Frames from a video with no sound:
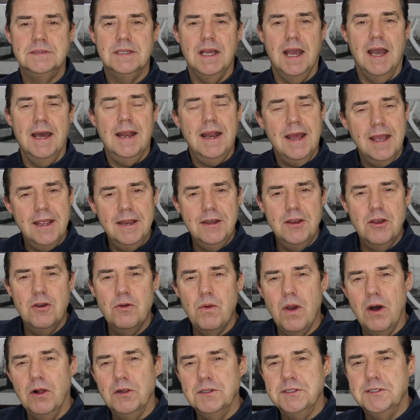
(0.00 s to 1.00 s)
I
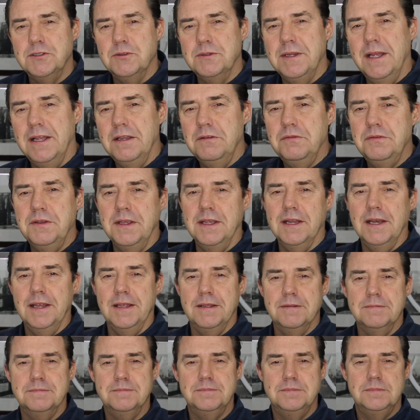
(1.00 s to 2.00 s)
know also that feeling.